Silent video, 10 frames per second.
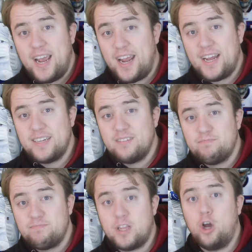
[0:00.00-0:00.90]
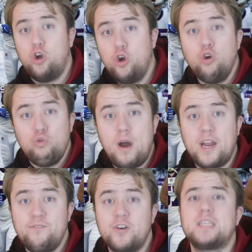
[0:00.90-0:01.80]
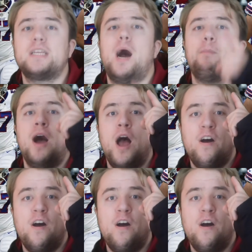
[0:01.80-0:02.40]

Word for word: And who's ready for some